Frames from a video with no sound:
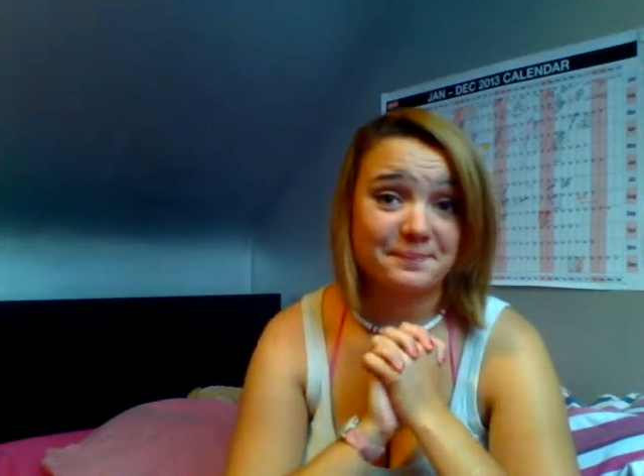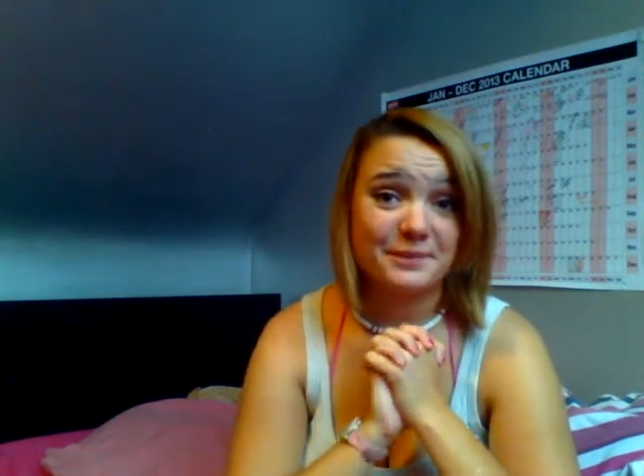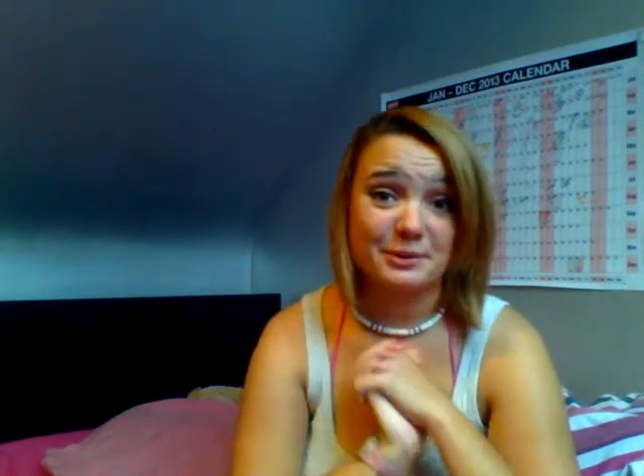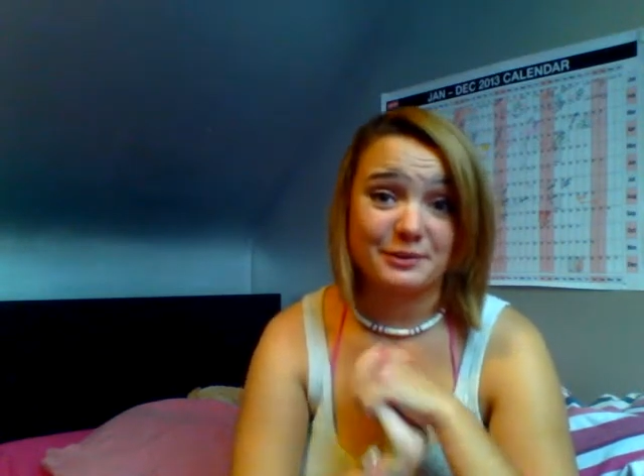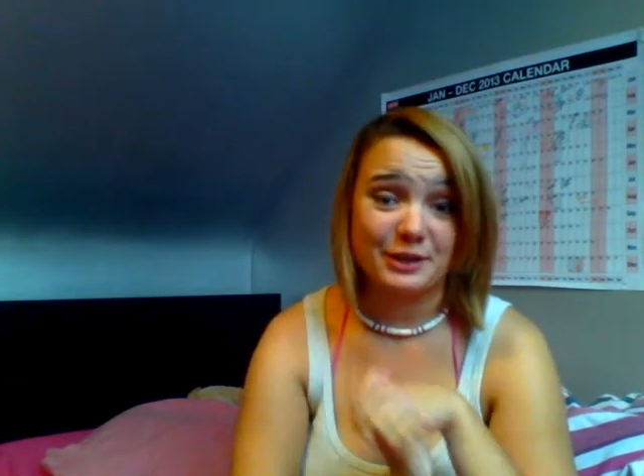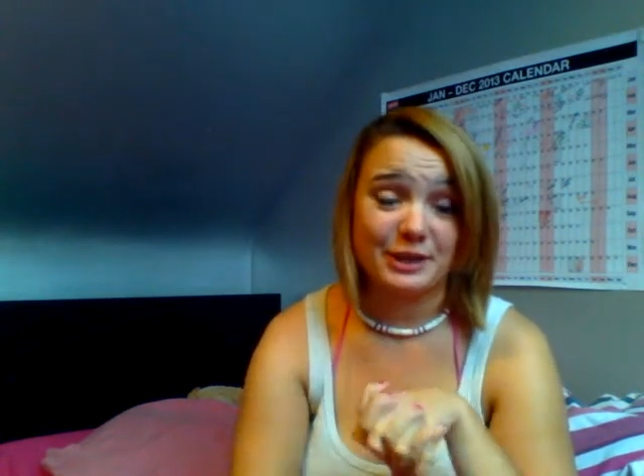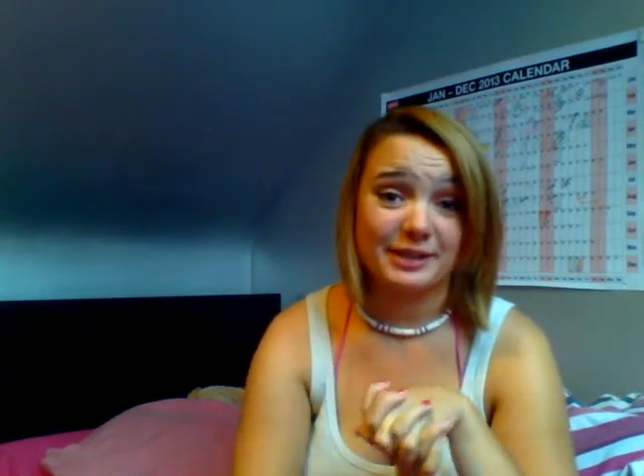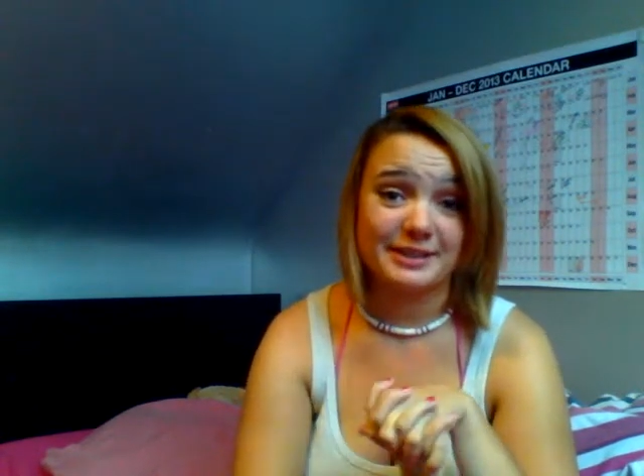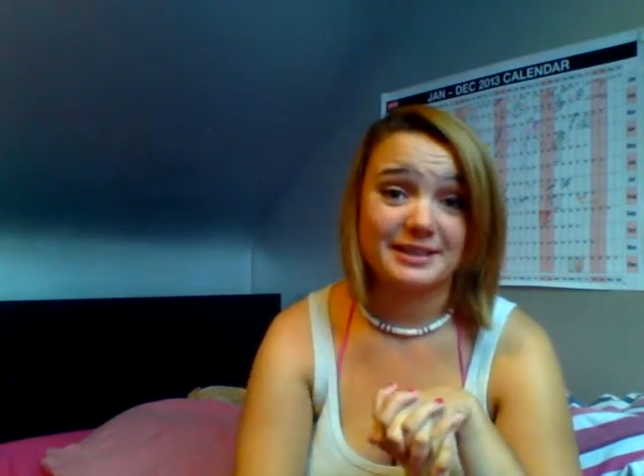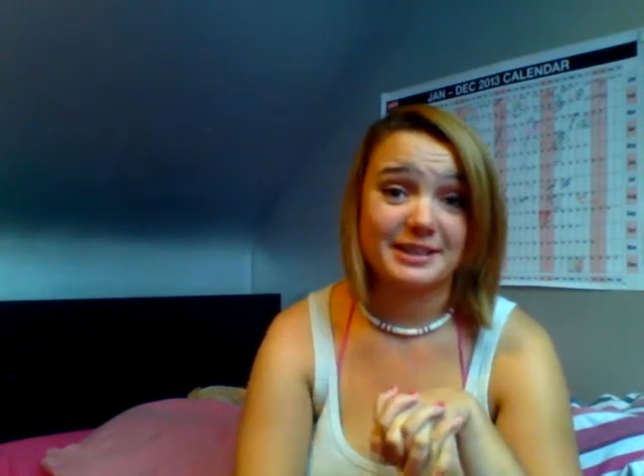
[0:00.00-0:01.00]
which was very
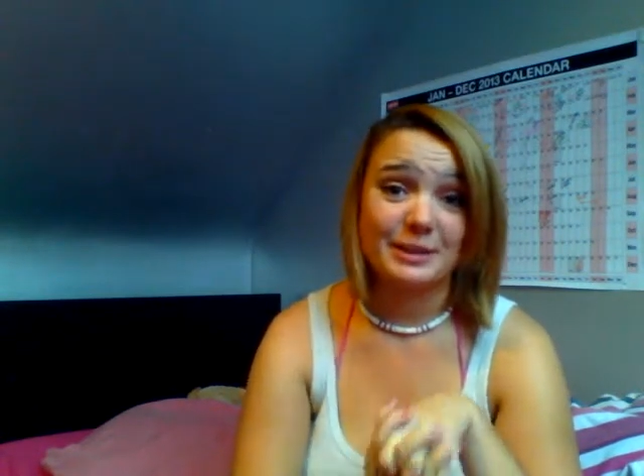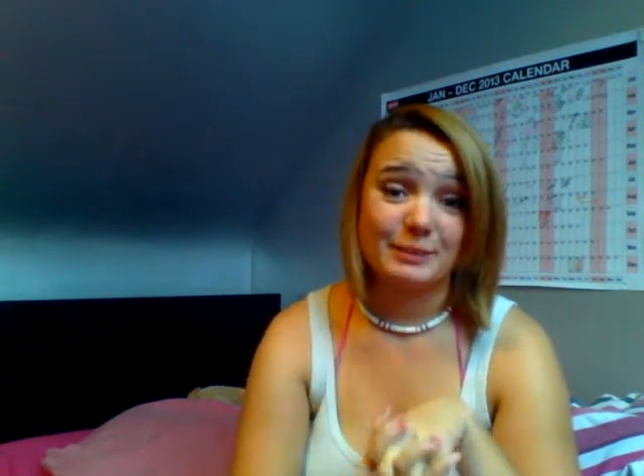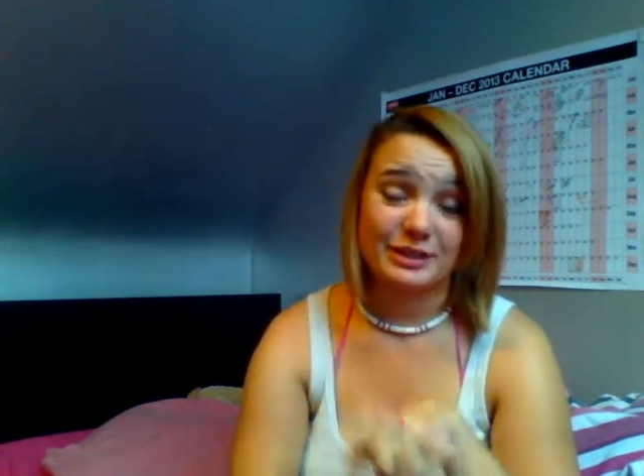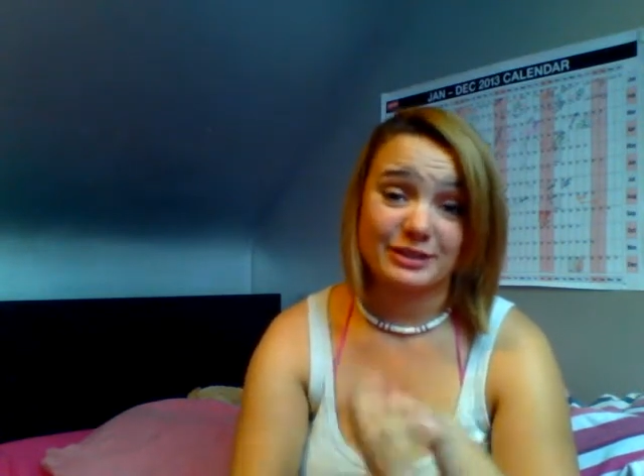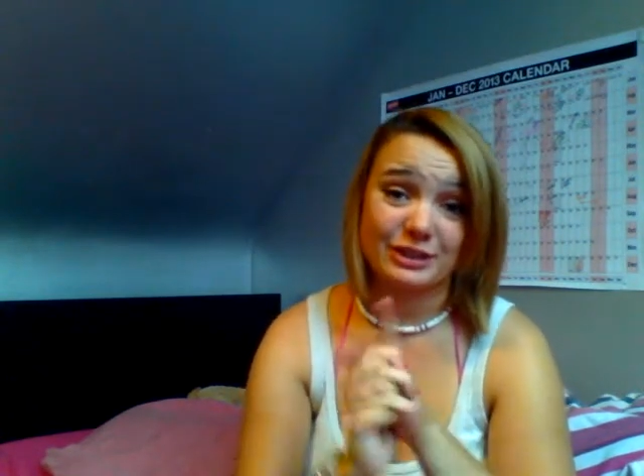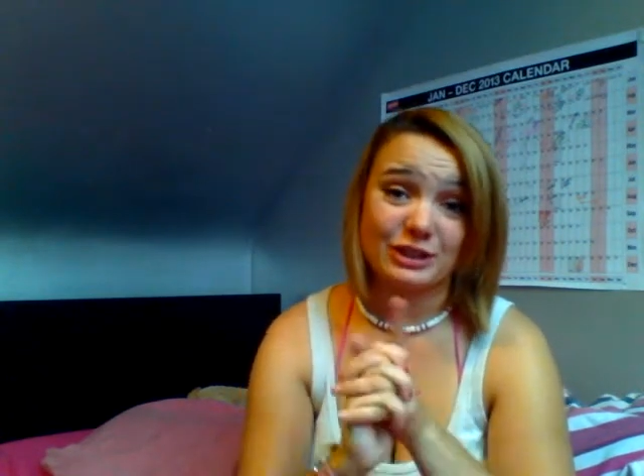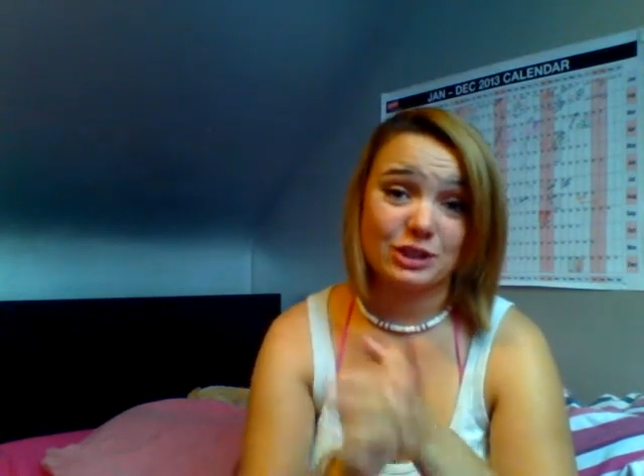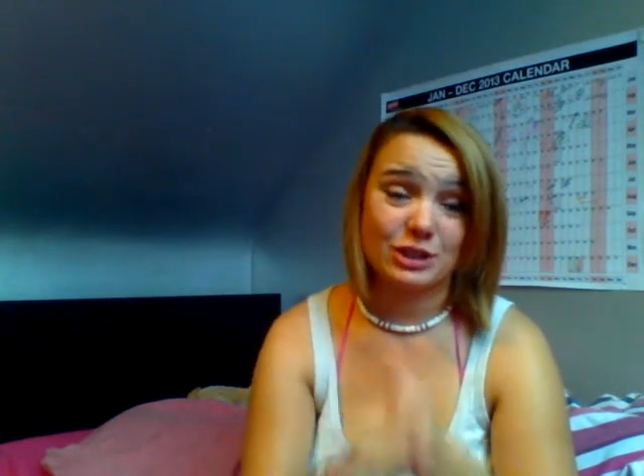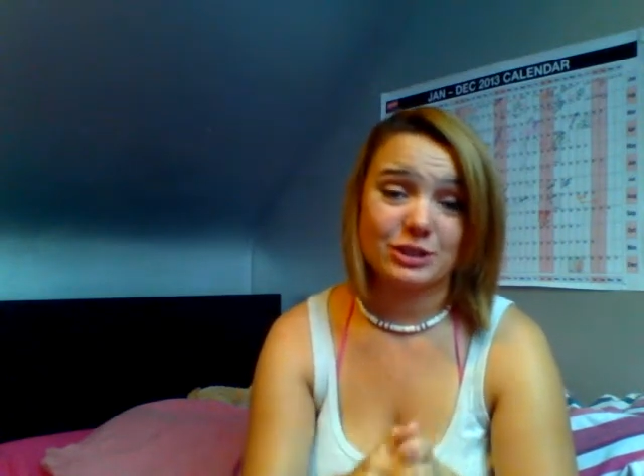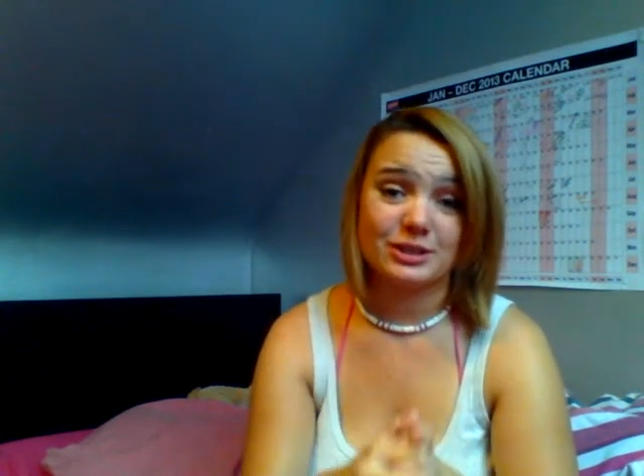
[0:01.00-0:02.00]
nice, because on the
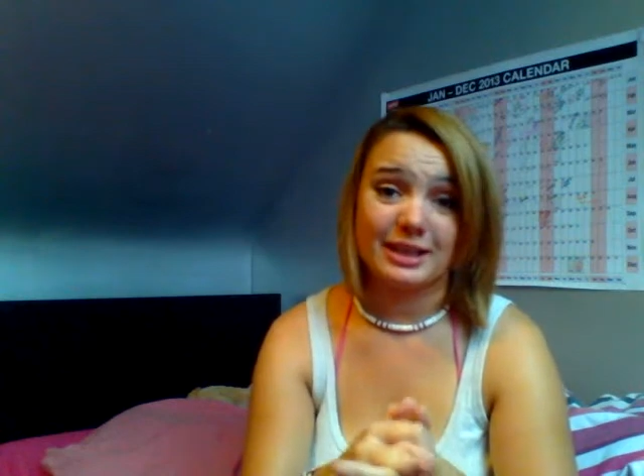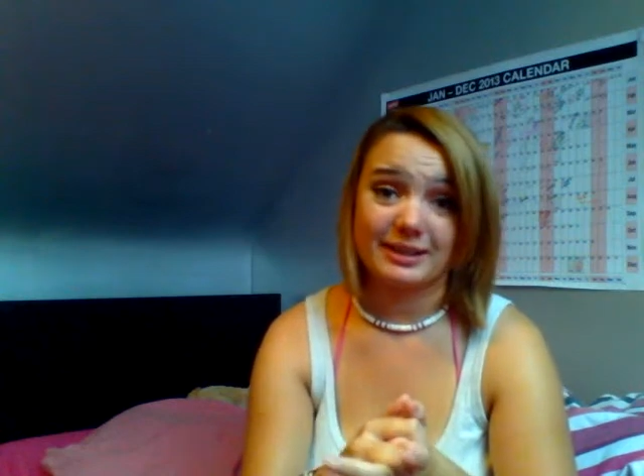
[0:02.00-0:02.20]
Tuesday,